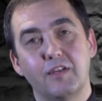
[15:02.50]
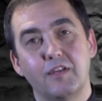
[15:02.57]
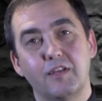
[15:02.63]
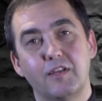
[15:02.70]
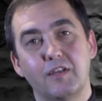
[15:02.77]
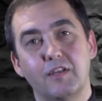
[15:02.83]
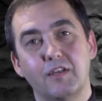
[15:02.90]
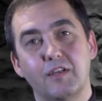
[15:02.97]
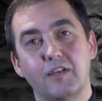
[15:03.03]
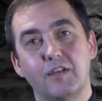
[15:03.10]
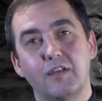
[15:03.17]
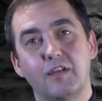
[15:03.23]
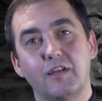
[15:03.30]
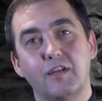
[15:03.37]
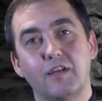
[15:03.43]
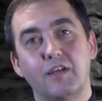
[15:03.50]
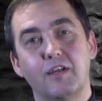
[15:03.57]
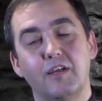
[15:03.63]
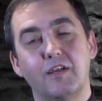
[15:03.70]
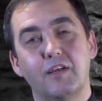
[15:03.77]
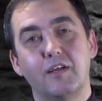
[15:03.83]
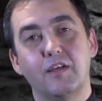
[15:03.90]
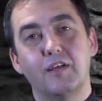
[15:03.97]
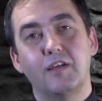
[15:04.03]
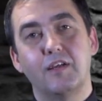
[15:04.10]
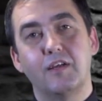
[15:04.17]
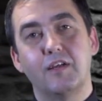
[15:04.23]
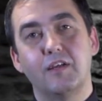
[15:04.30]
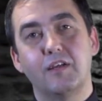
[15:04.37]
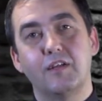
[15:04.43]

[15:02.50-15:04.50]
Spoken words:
[no speech]